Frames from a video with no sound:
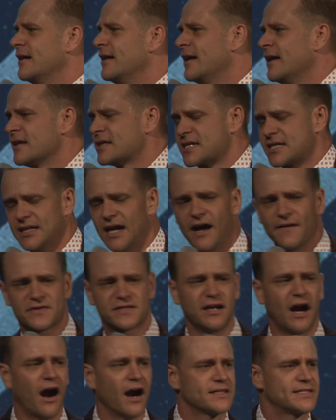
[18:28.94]
stuff
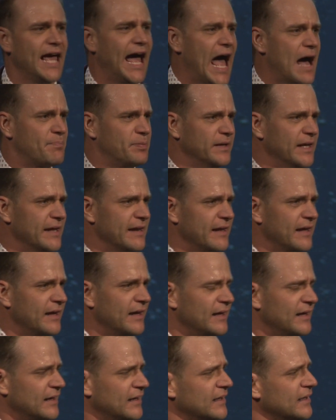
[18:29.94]
starts happening.
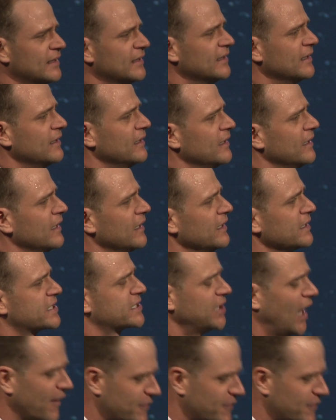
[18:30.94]
Stuff